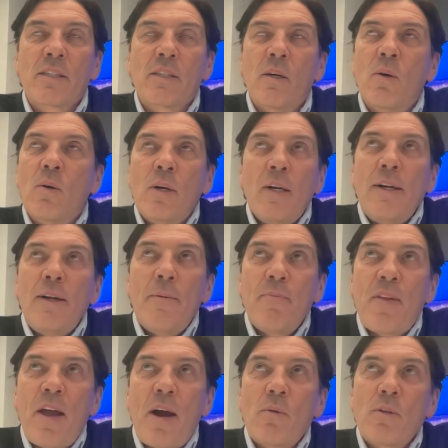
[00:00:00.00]
So
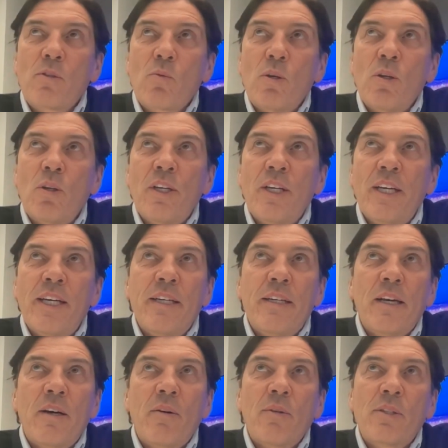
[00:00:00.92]
that was really
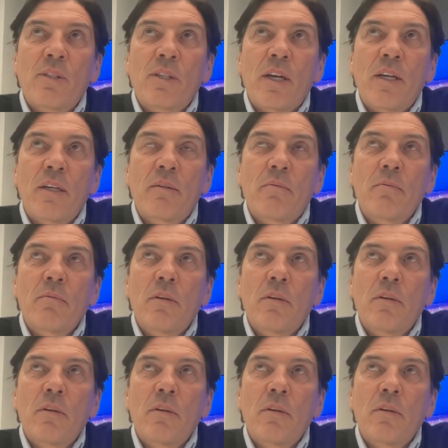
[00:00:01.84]
it. That was like,